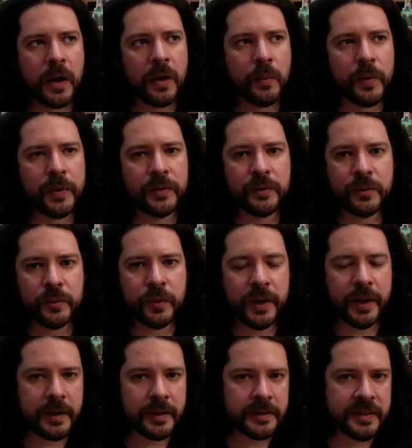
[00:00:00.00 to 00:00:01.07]
I went to
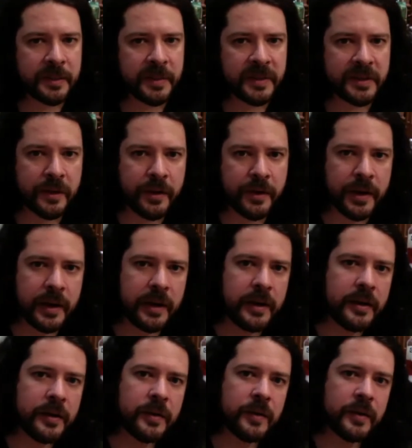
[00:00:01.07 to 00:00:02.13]
a
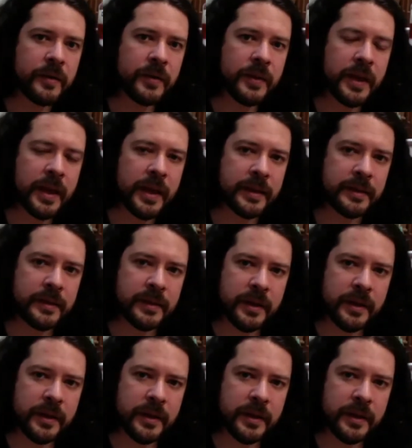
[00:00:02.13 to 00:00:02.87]
cemetery that,